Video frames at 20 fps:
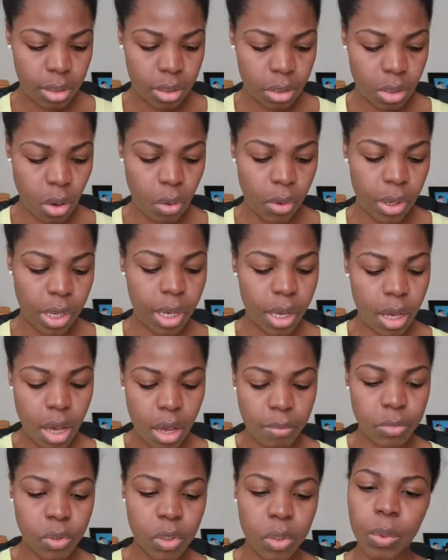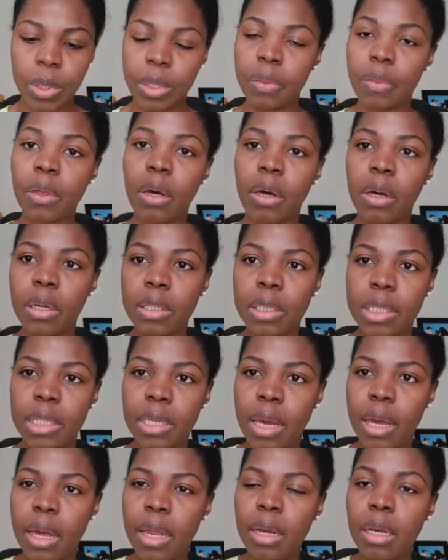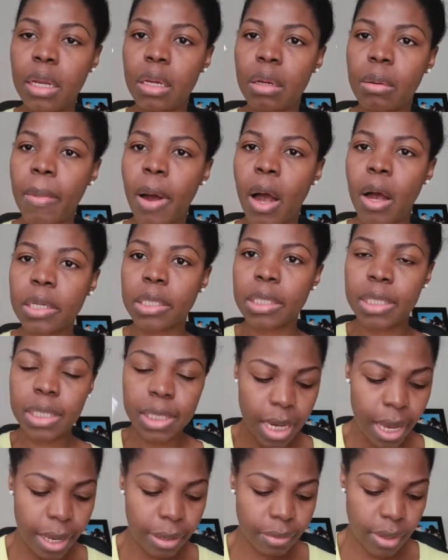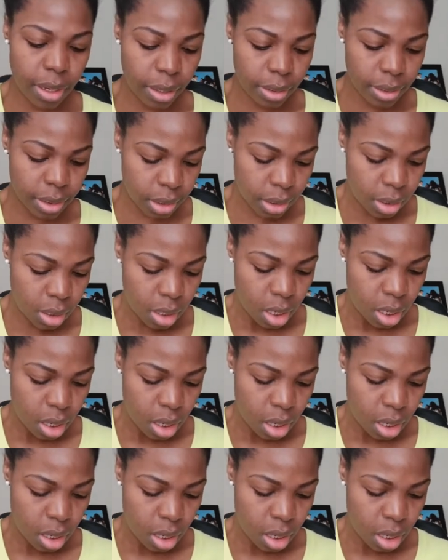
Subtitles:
So it comes with 10 little boxes like this.